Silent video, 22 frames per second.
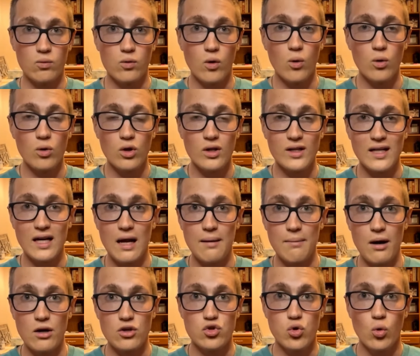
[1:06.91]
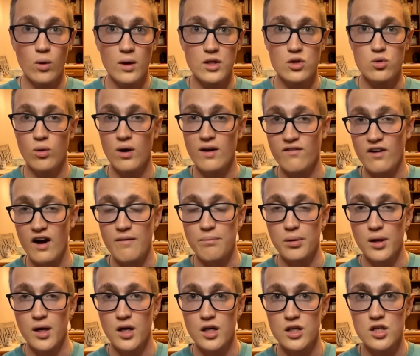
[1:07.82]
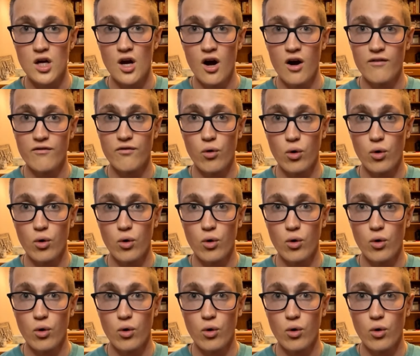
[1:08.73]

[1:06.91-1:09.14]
We're looking at about 20, 25 players for